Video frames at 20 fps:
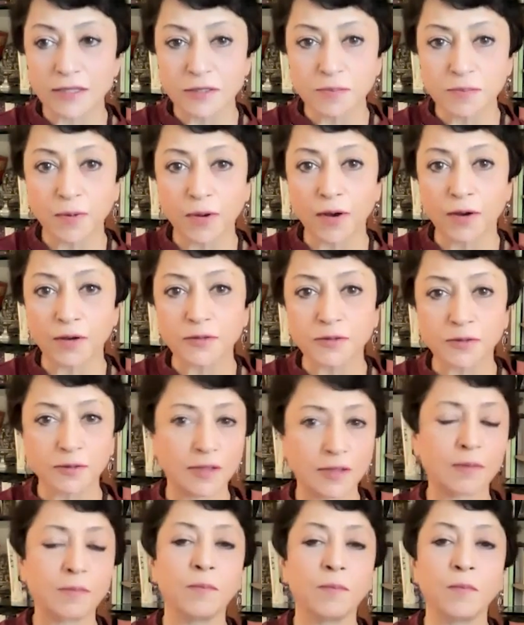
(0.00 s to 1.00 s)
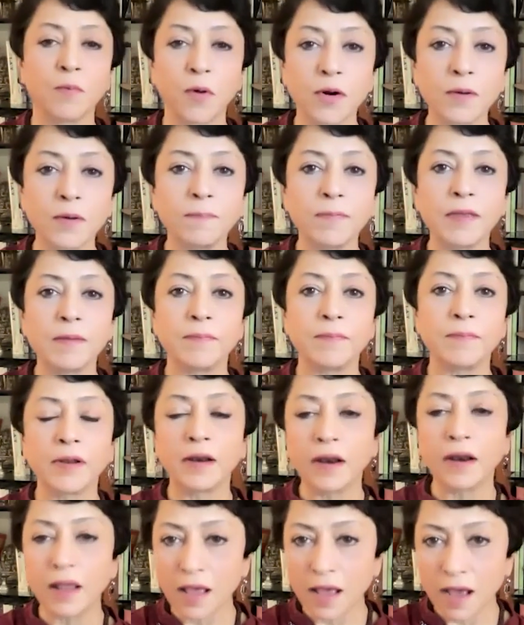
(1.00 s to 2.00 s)
this blog so that more
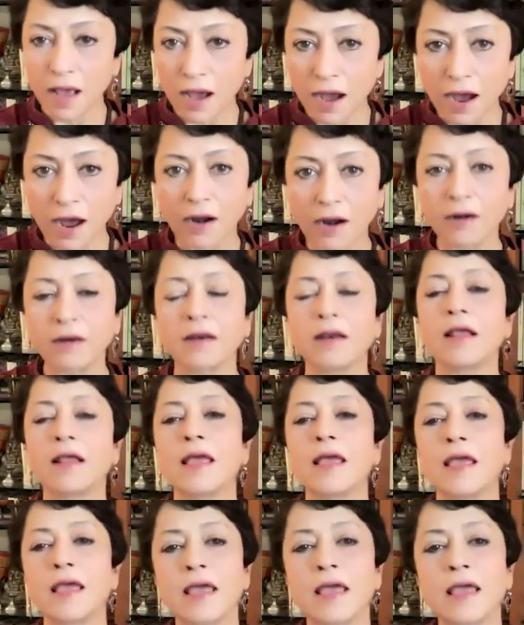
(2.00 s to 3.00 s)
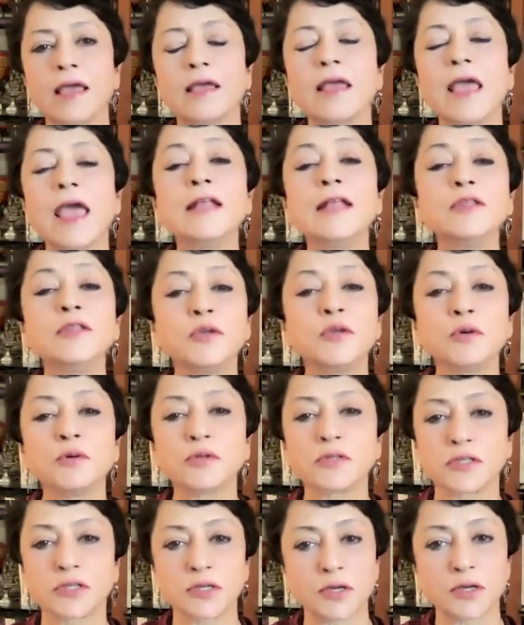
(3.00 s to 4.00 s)
people are
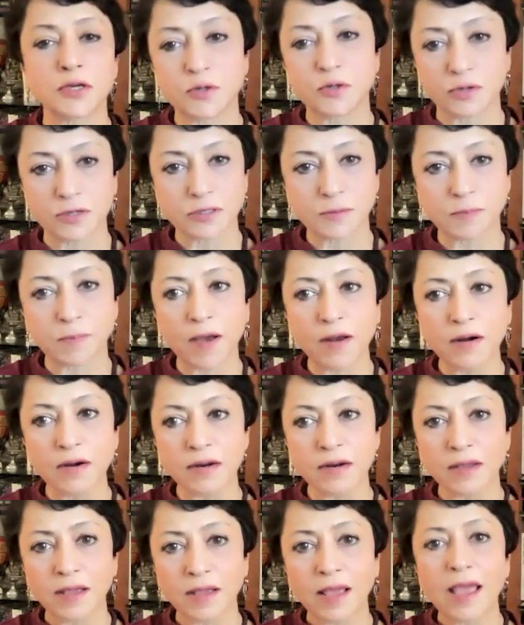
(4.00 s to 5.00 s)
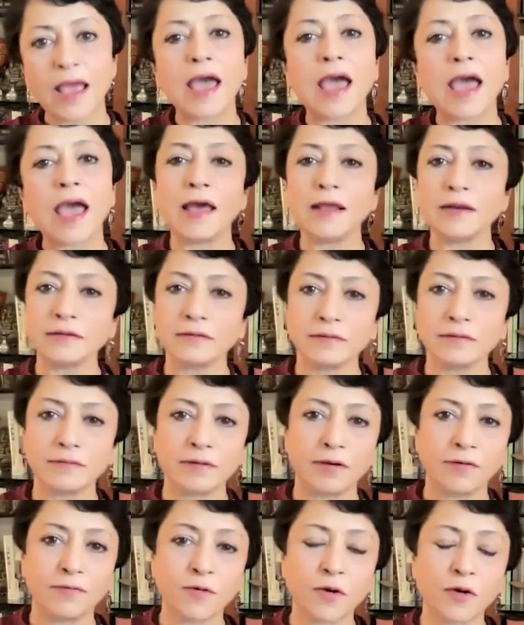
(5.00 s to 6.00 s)
enthused to respond. And
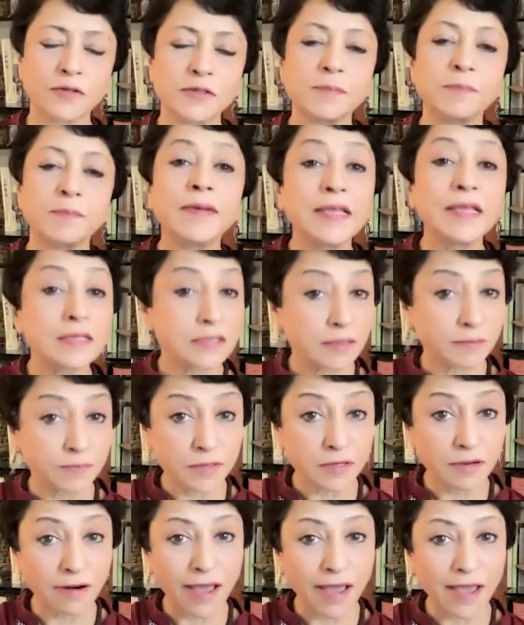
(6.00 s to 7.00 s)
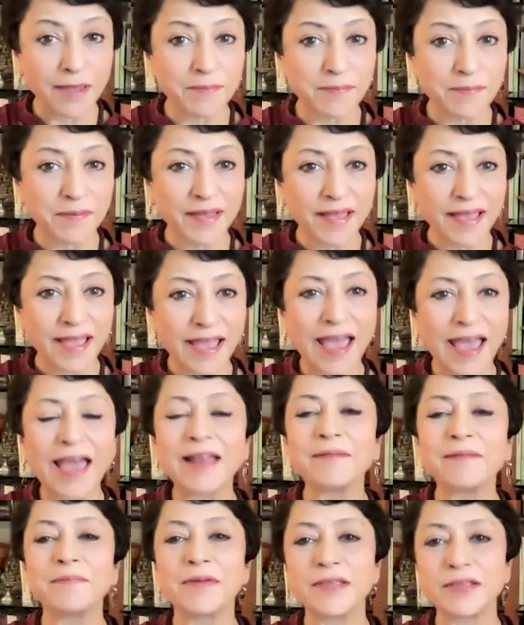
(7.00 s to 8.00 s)
of course, please subscribe
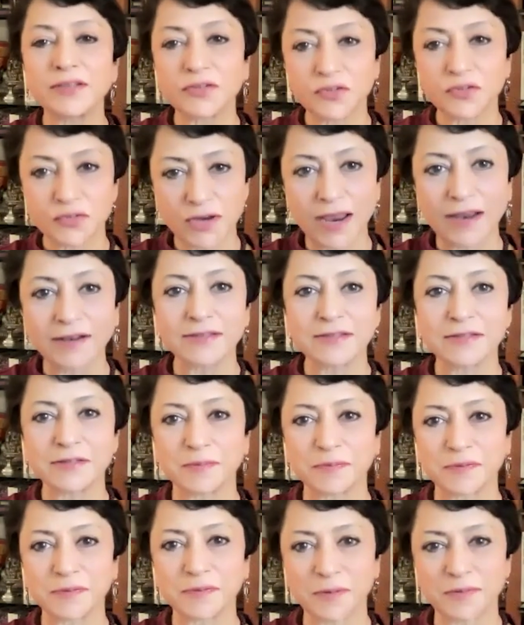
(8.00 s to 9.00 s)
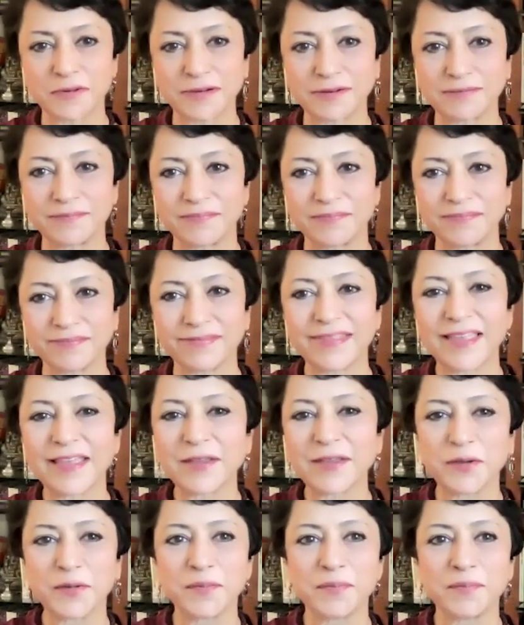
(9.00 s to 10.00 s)
and please share the subscription.
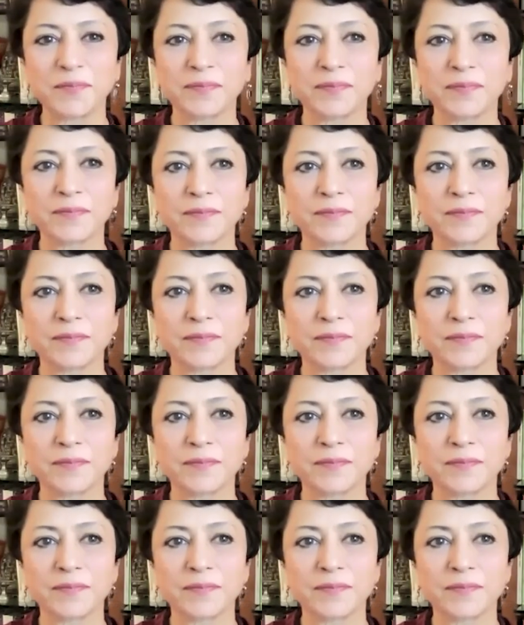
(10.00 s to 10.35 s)
Thank you.